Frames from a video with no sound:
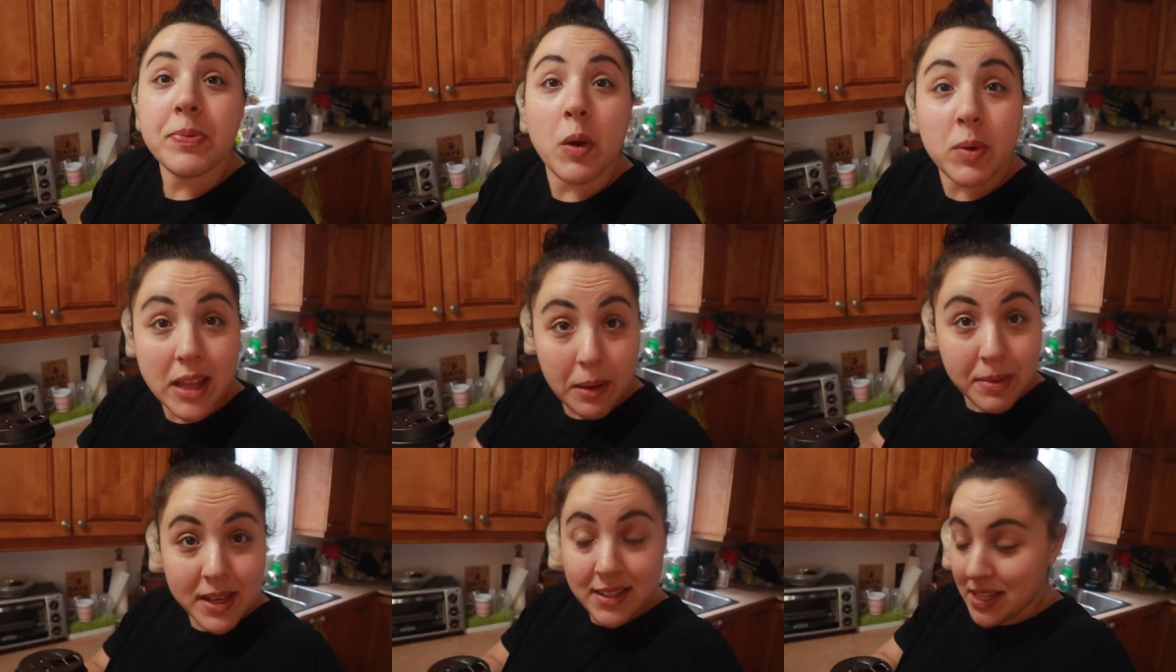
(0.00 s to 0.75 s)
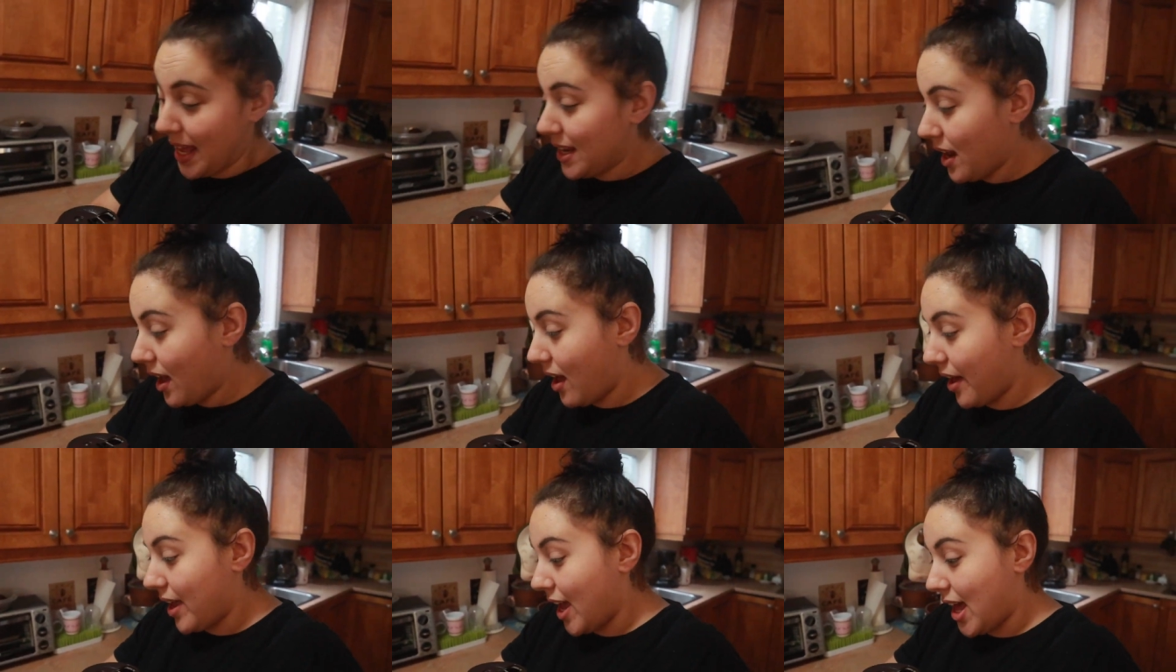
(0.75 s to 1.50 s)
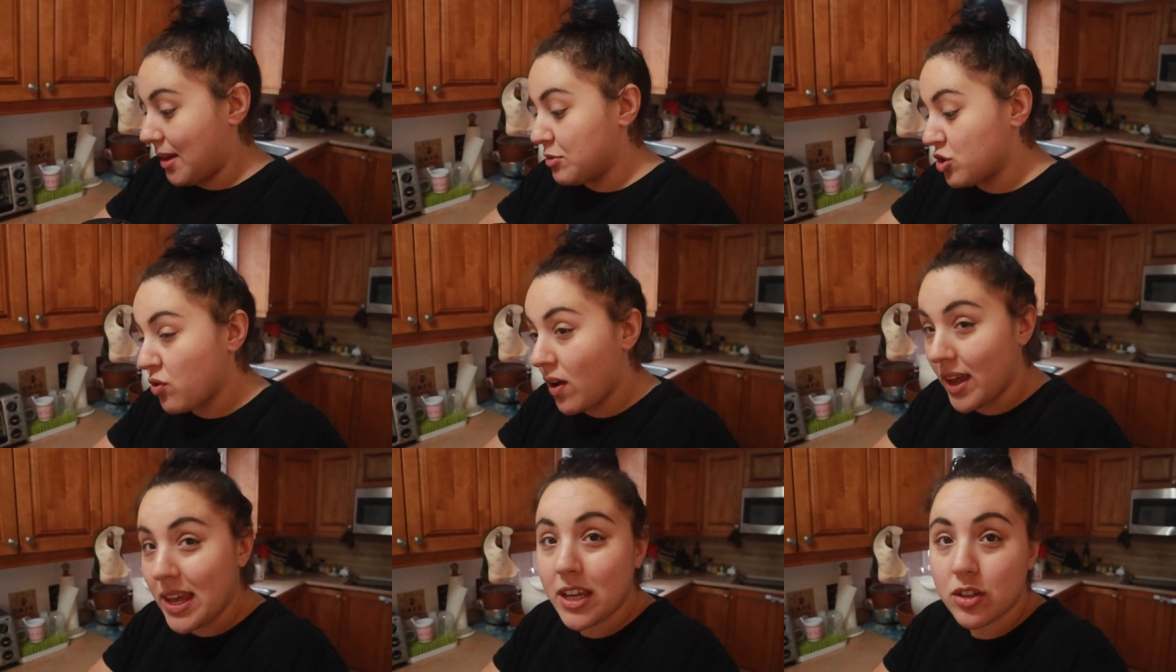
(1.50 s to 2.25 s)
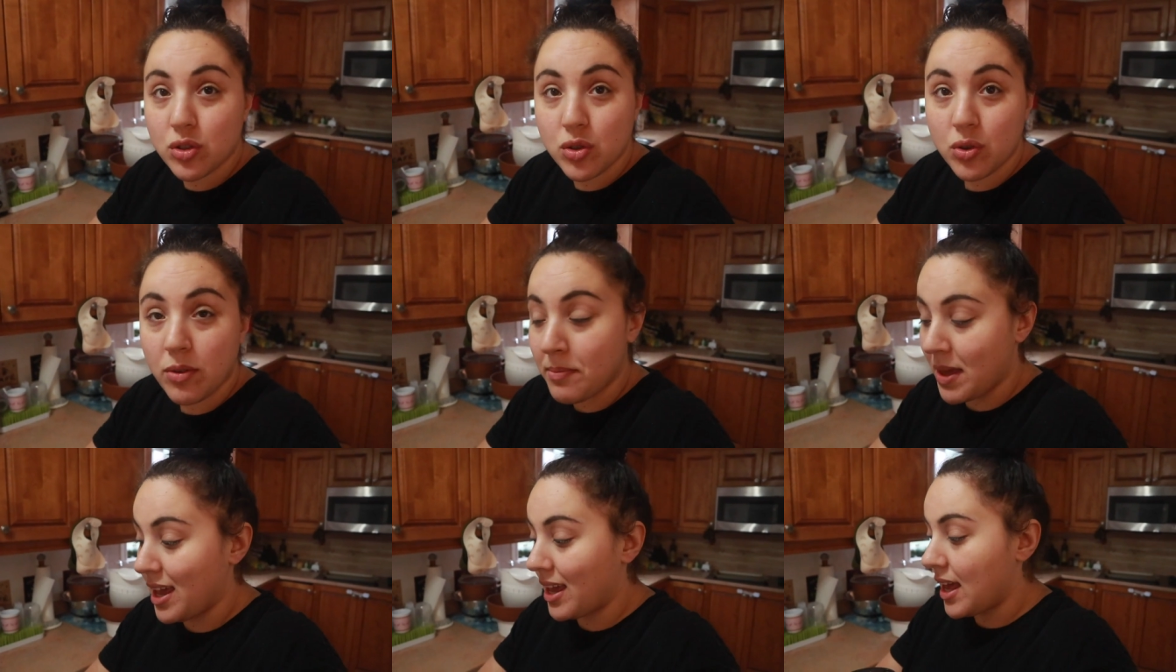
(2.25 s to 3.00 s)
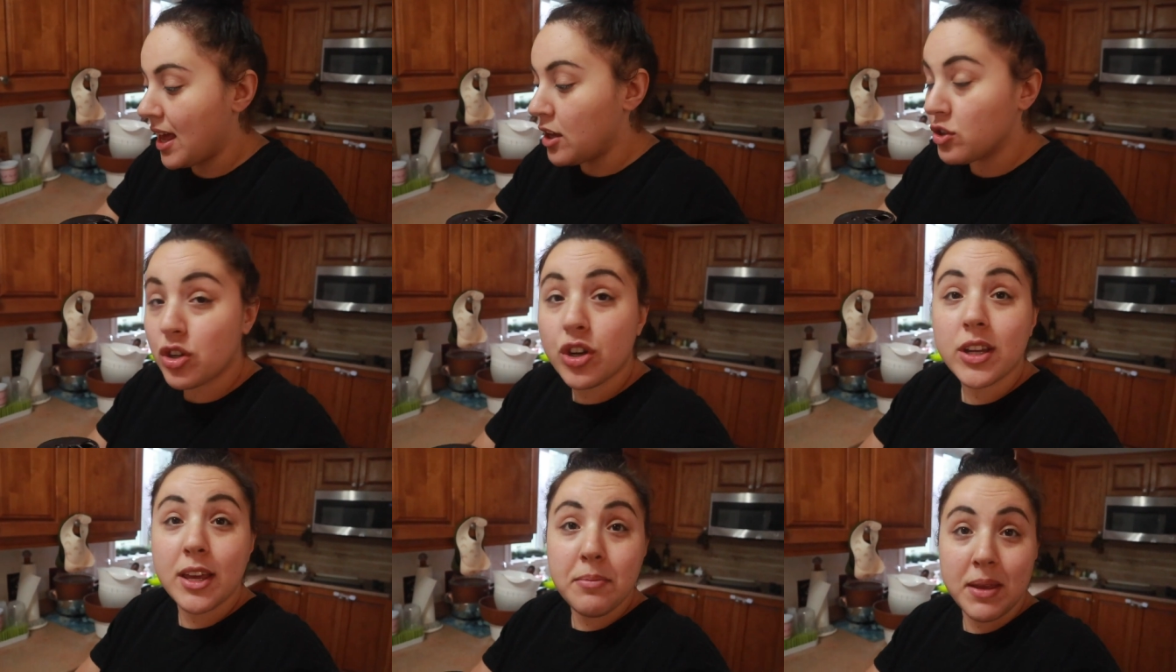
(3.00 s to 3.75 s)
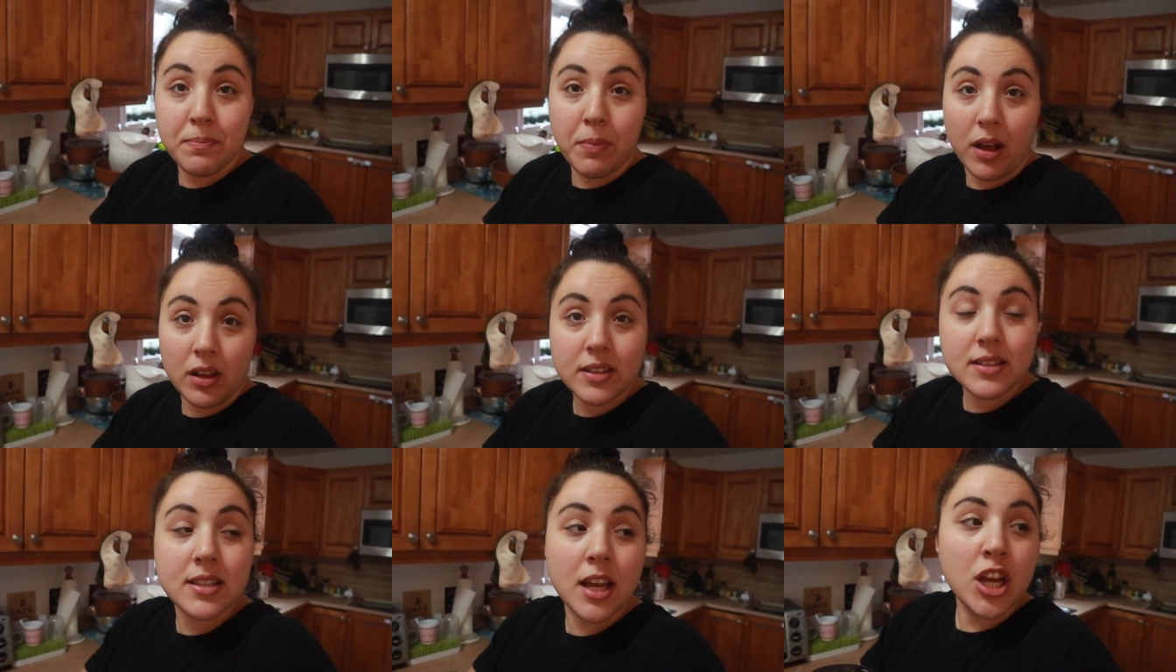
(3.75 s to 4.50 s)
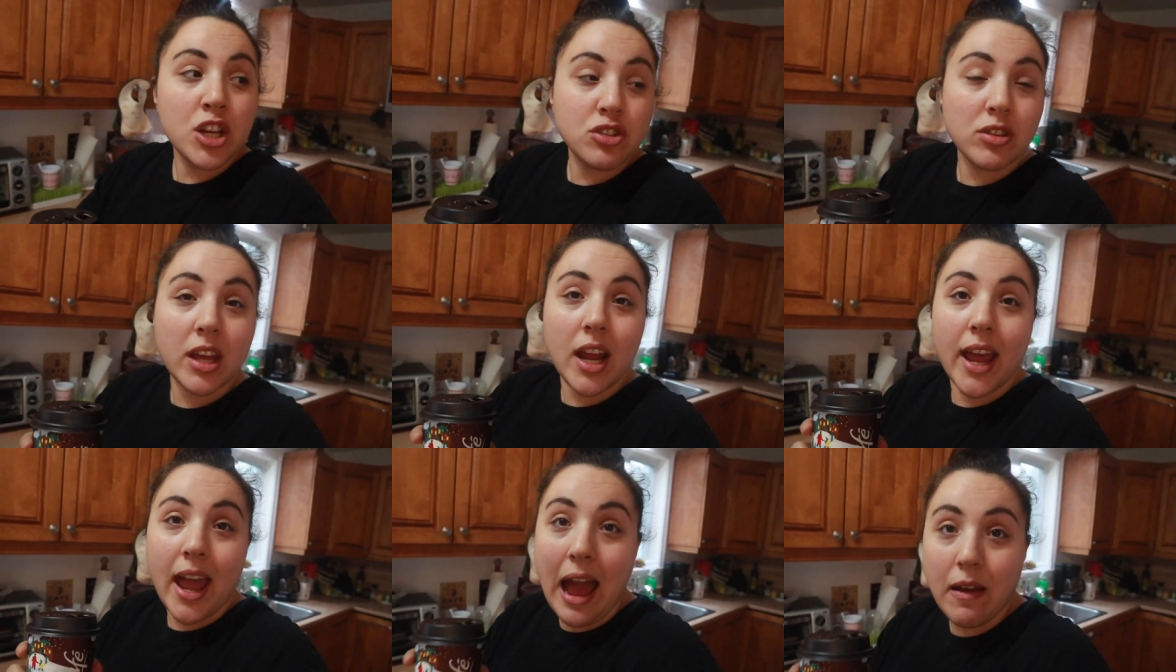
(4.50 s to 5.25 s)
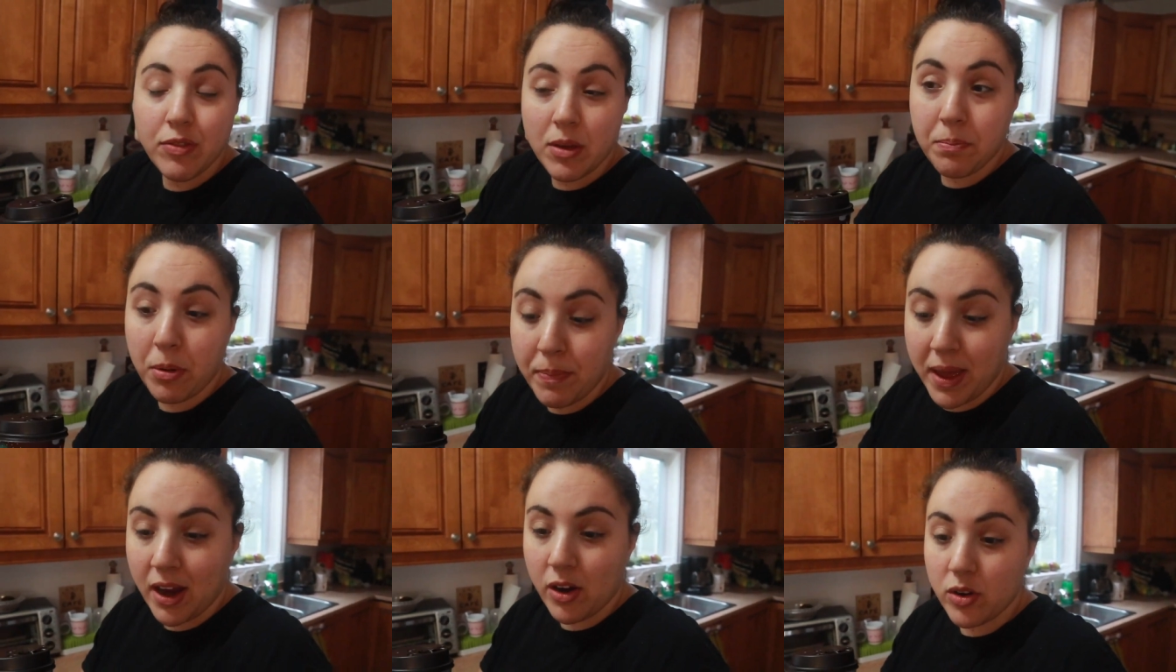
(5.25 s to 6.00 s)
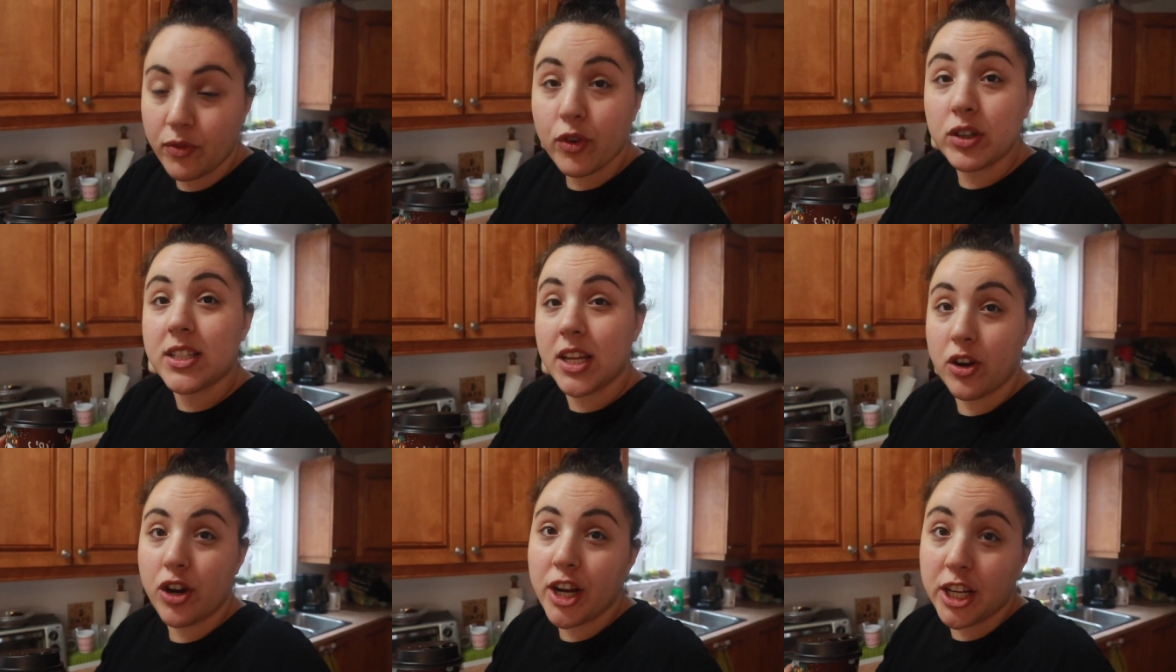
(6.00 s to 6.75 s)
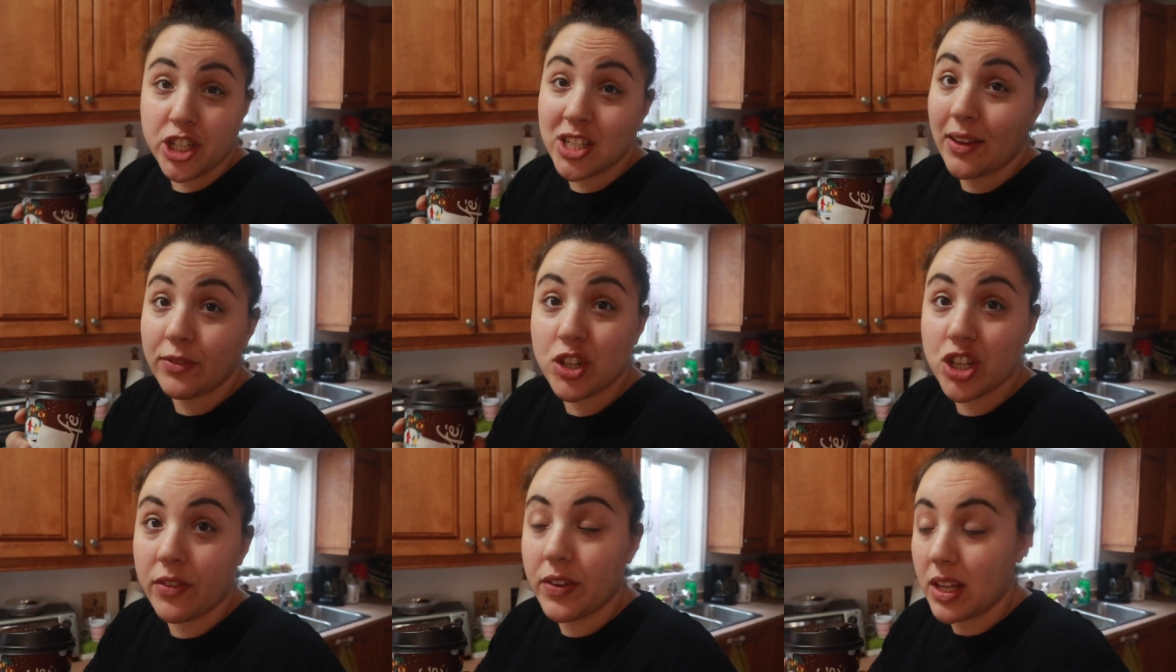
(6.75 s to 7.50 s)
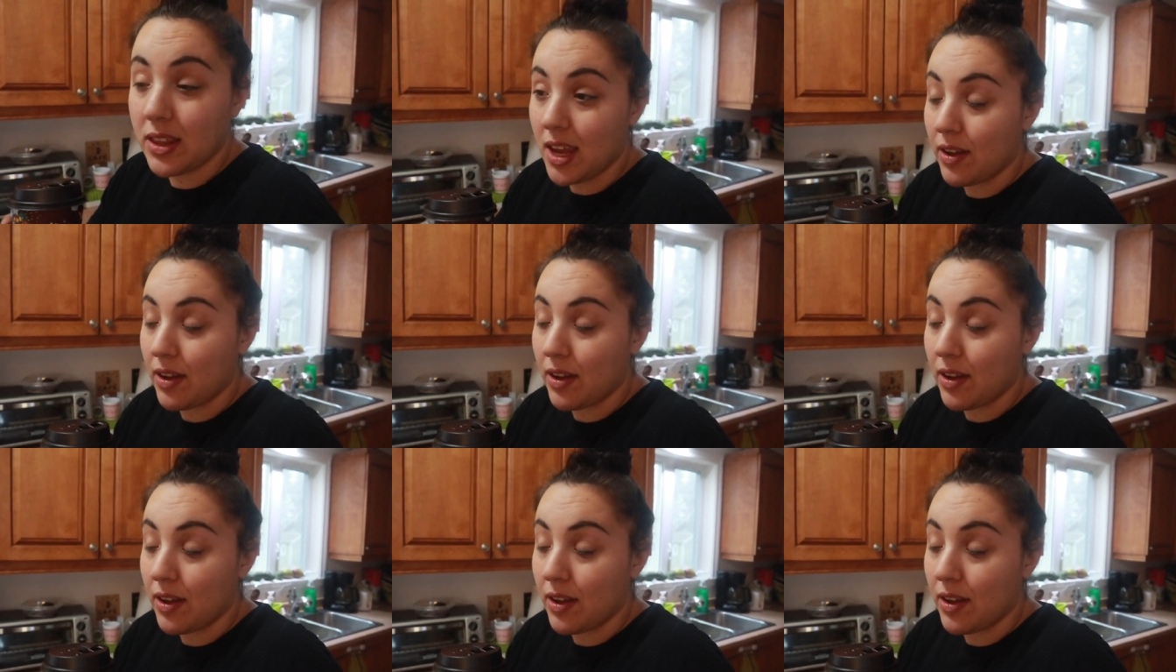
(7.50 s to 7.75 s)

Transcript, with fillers: with that being said, I am trying to make turkey meatballs so that I have them prepared for dinner and I just have to shove it in the